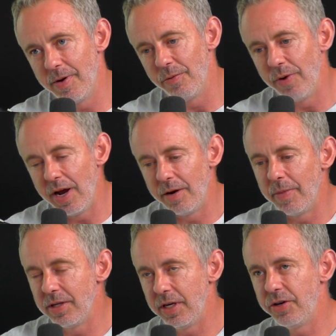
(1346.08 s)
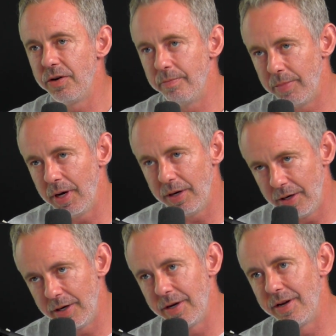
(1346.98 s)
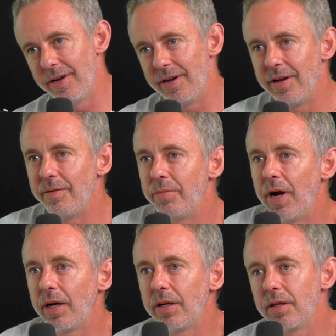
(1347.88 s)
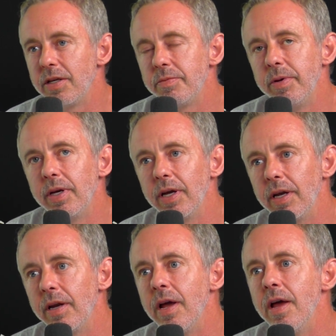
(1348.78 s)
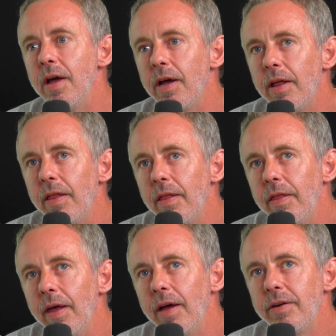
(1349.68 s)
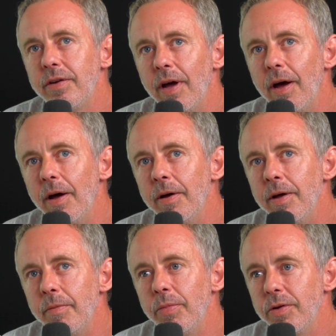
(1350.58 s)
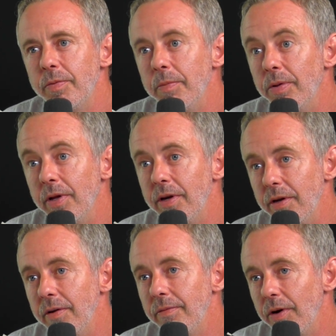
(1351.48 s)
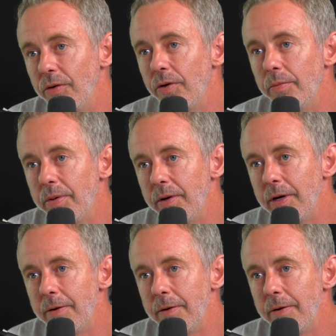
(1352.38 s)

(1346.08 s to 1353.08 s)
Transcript: randomization button, practically speaking, that puts people into a group.